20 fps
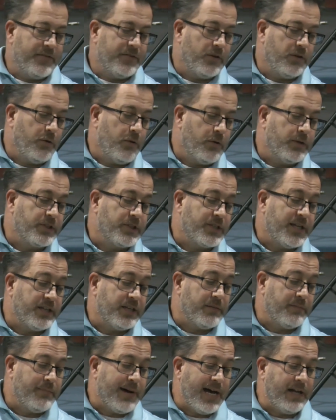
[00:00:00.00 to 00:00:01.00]
The Lord said to
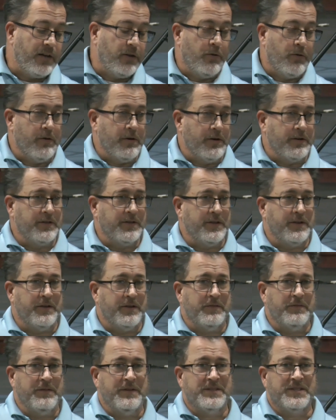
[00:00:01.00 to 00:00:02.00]
my Lord,
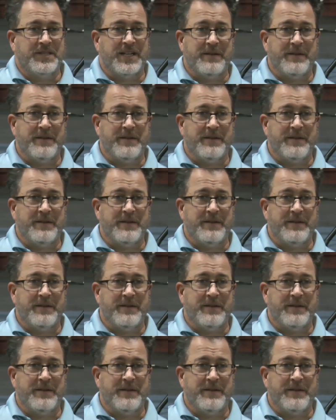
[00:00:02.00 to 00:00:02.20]
sit